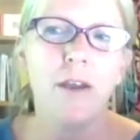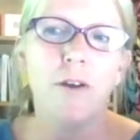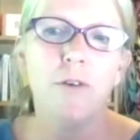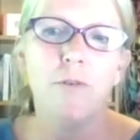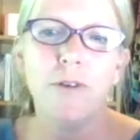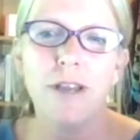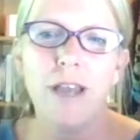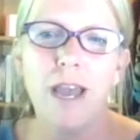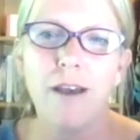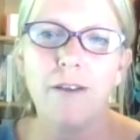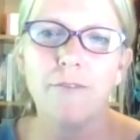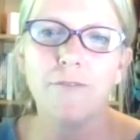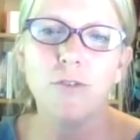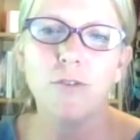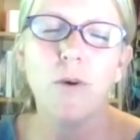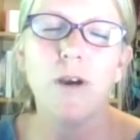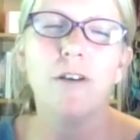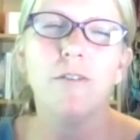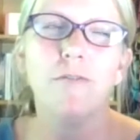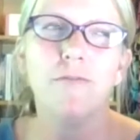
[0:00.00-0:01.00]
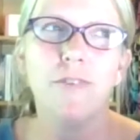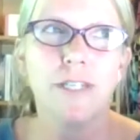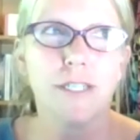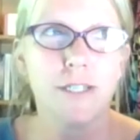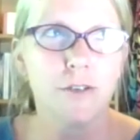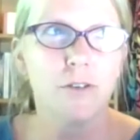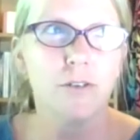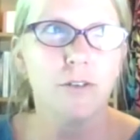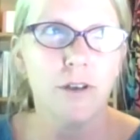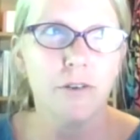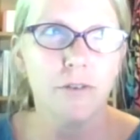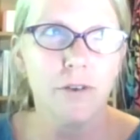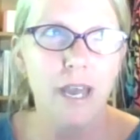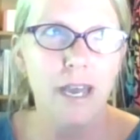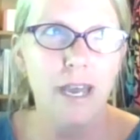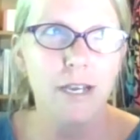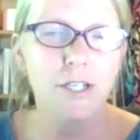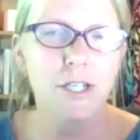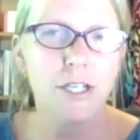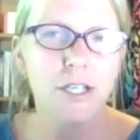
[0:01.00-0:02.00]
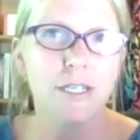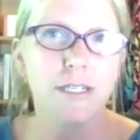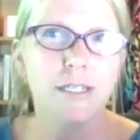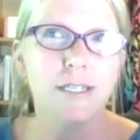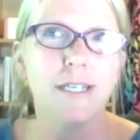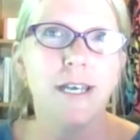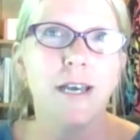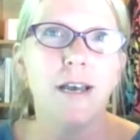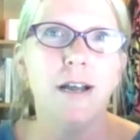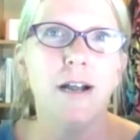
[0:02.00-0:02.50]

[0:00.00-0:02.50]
We have 12 physical locations